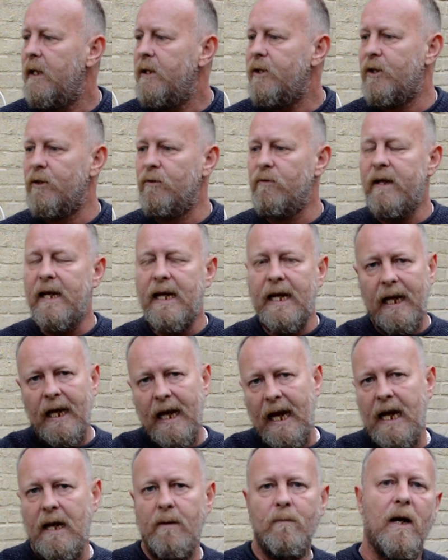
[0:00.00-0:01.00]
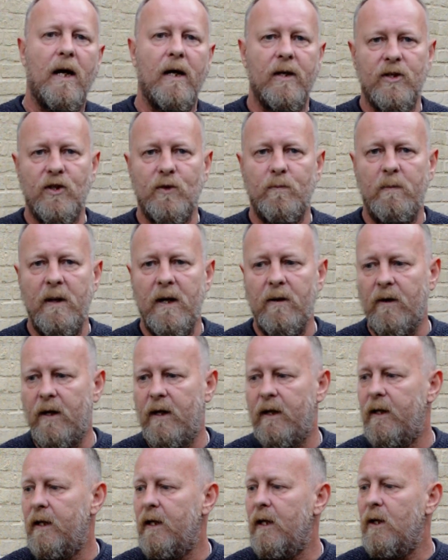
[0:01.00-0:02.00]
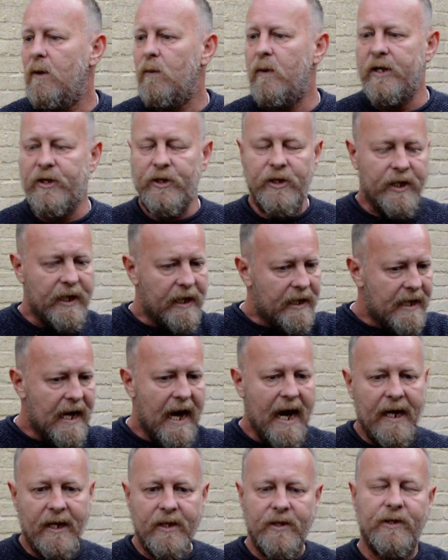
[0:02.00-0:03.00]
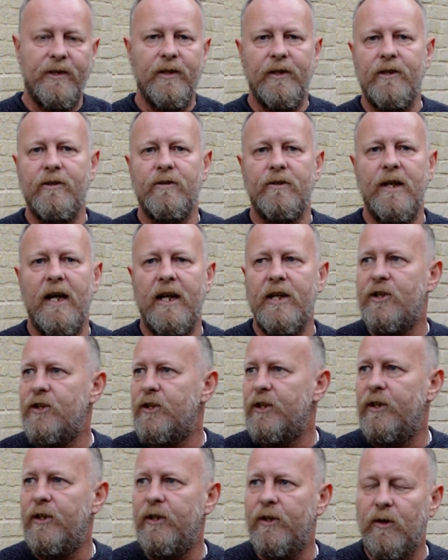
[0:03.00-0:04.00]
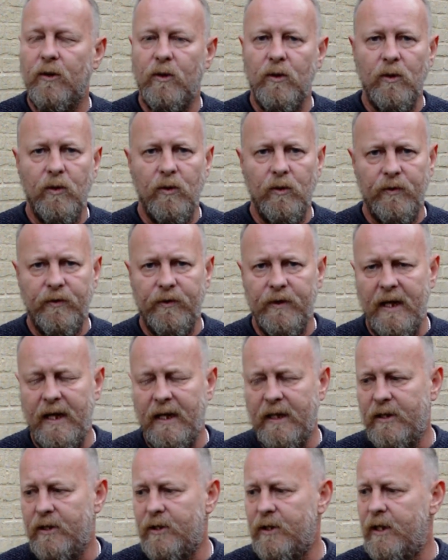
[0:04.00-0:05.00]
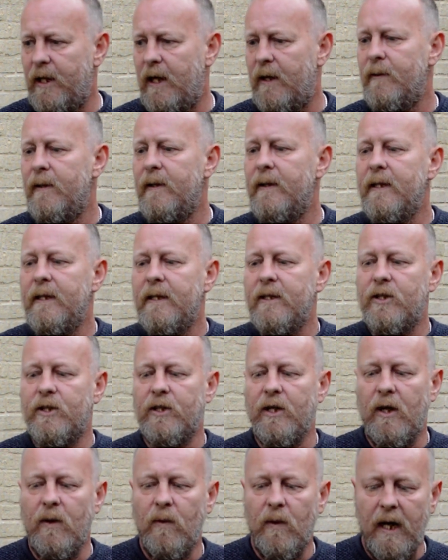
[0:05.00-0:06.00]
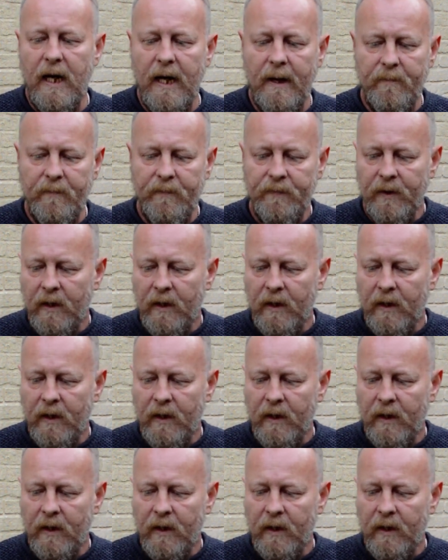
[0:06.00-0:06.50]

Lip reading: to reclaim our spirit, which connects to creation and all things, you know. So